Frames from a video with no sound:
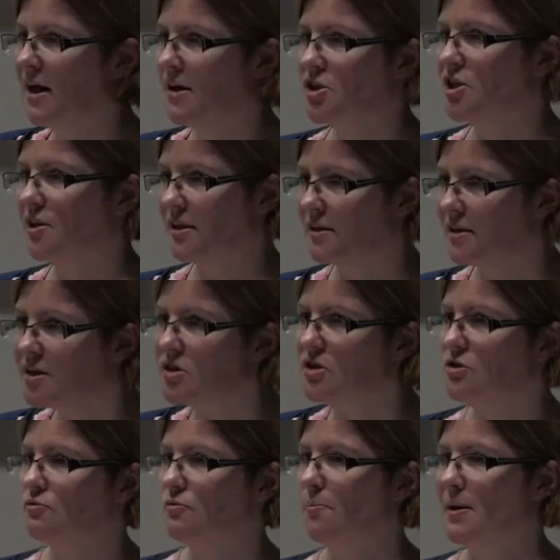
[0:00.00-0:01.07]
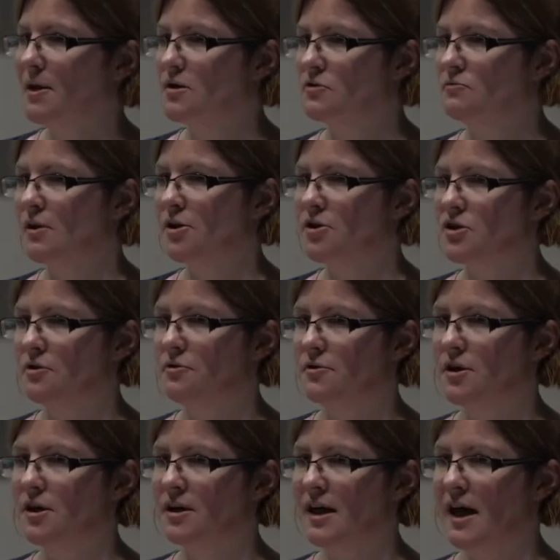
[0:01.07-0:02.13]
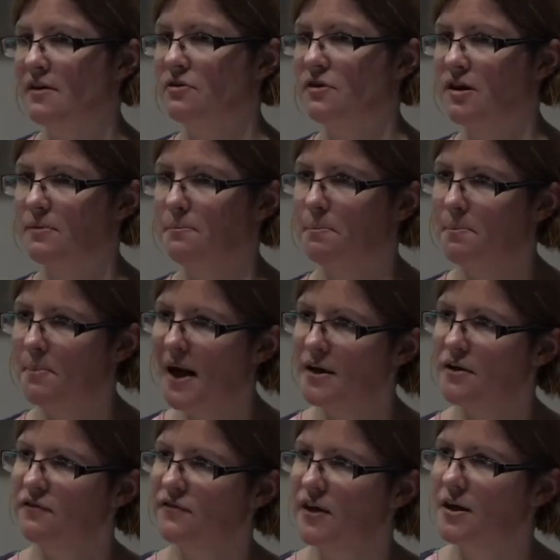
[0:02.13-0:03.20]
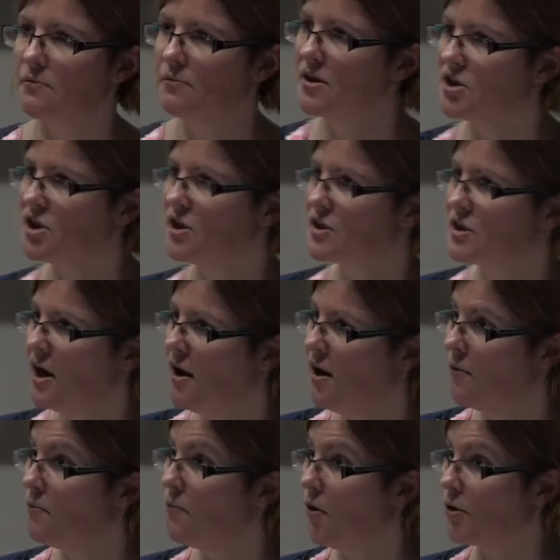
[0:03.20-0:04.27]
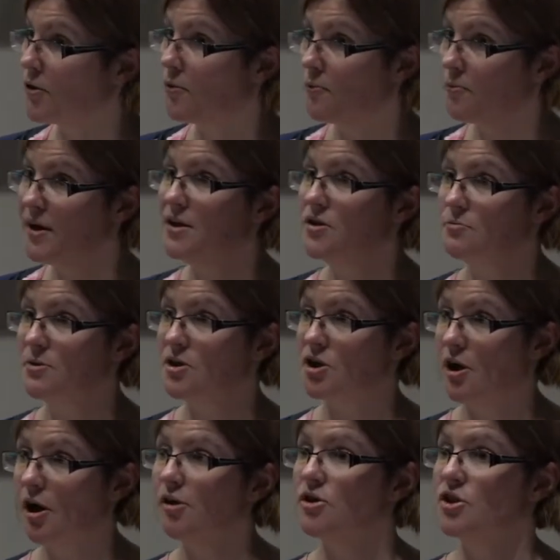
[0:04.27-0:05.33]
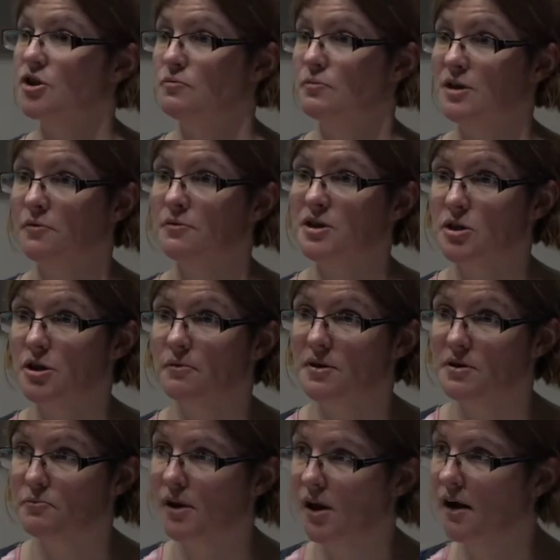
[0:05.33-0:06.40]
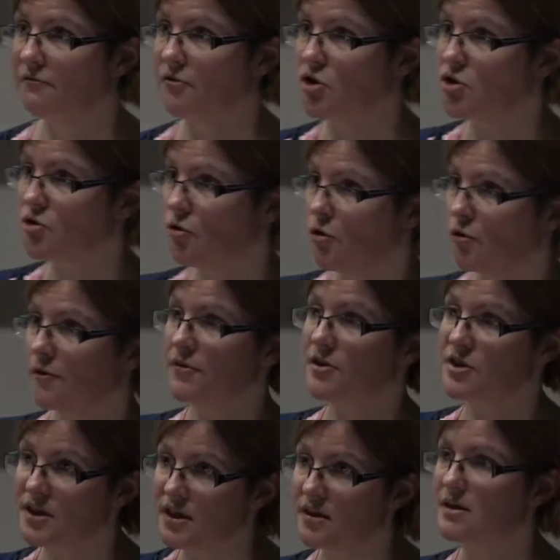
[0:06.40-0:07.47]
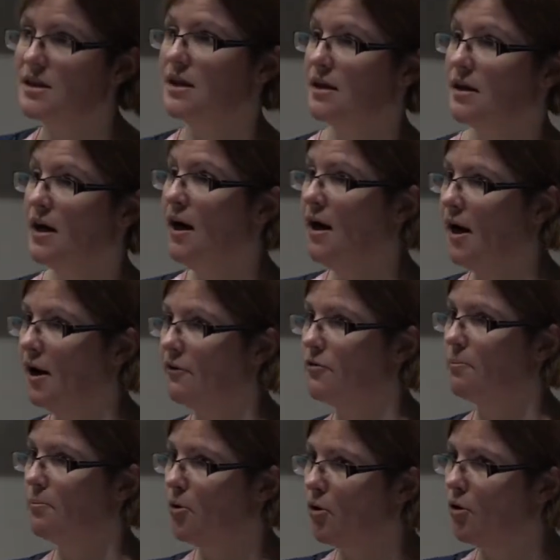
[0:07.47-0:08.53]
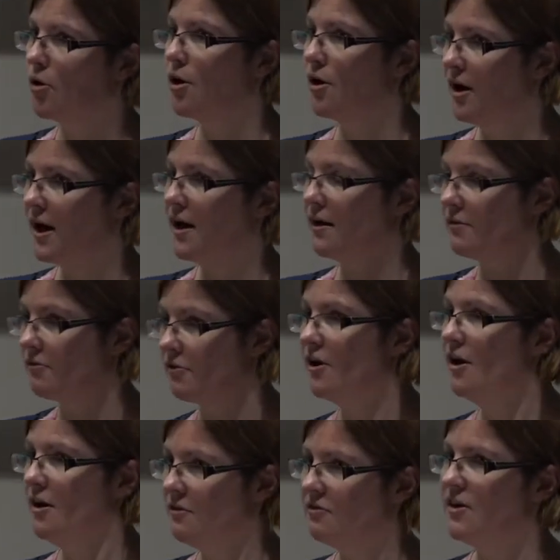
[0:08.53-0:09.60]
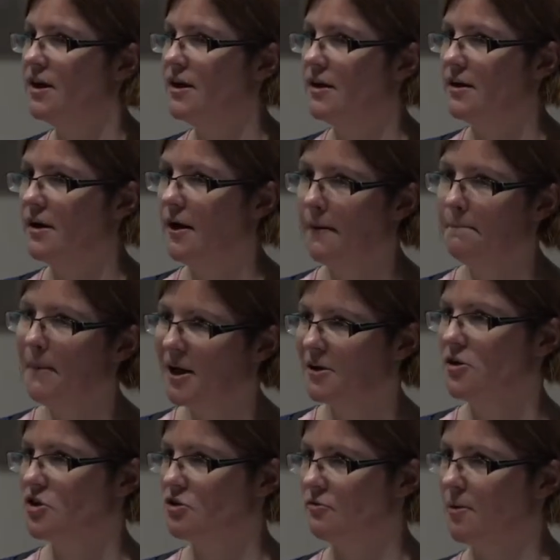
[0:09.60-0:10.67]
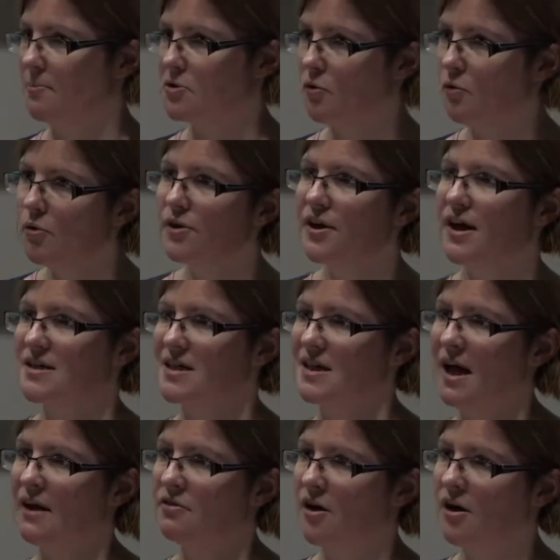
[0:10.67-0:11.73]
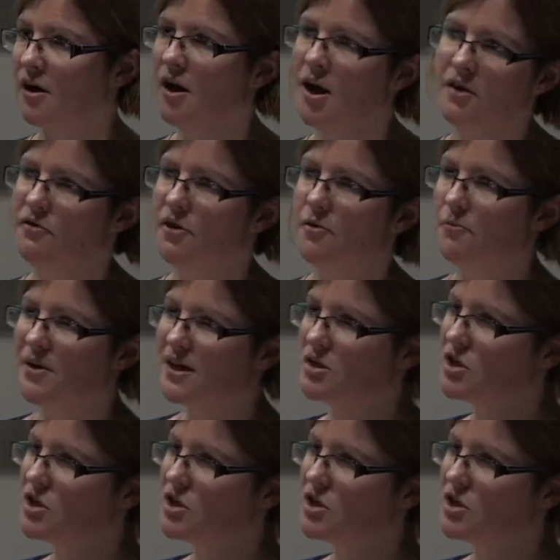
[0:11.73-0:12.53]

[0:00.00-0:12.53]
actually listen to a bit as well, so you can get the benefit, which is what we as musicologists will always do, is we'll have the score and the CD and the book and the manuscript all there together, that we can